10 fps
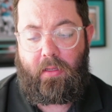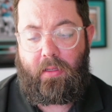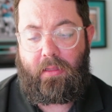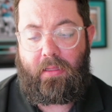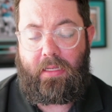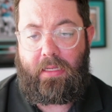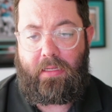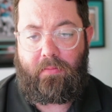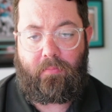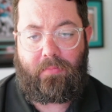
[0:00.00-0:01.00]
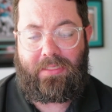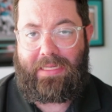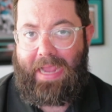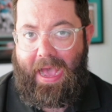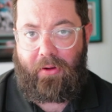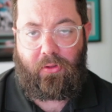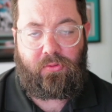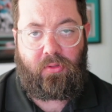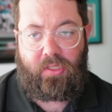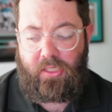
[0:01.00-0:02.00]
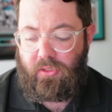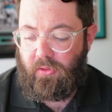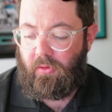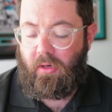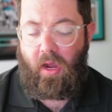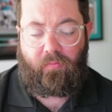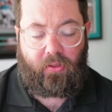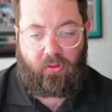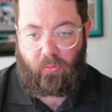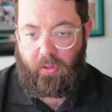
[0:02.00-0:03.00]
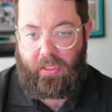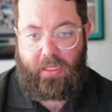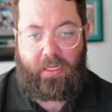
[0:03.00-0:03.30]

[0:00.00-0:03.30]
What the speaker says: the Seattle traditional cover three